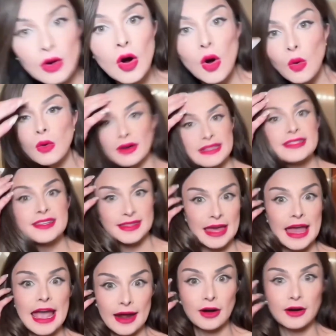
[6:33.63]
Or is it the
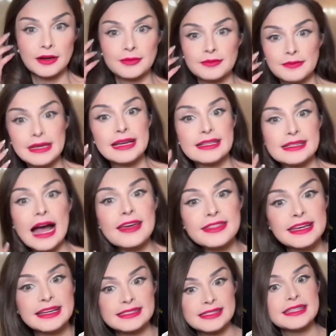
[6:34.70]
hair? Because I
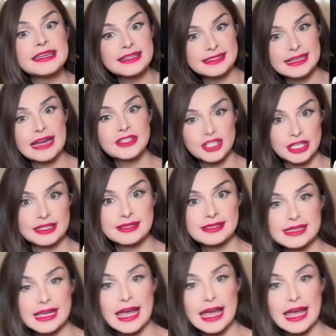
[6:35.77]
think it's the extensions.